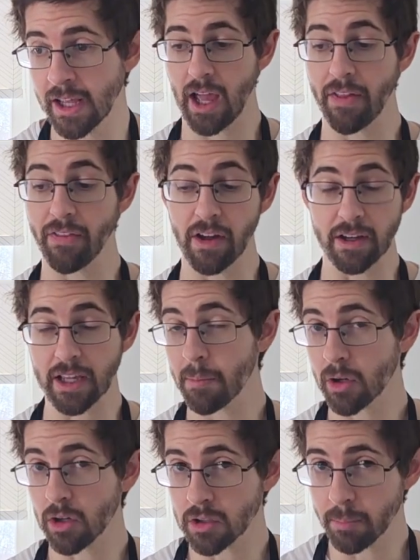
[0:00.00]
and the
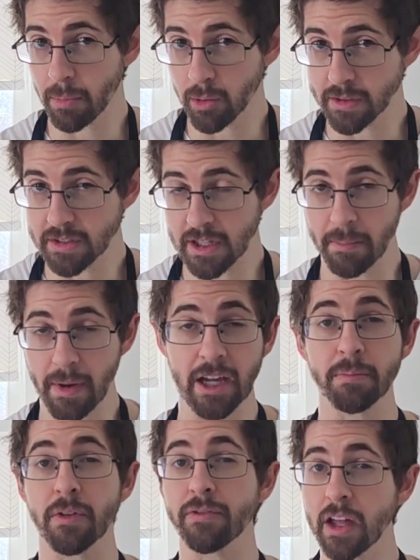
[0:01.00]
chemical components that make
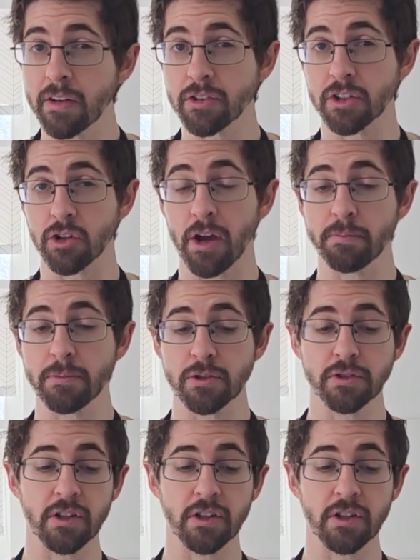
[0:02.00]
up the flavor in the grape juice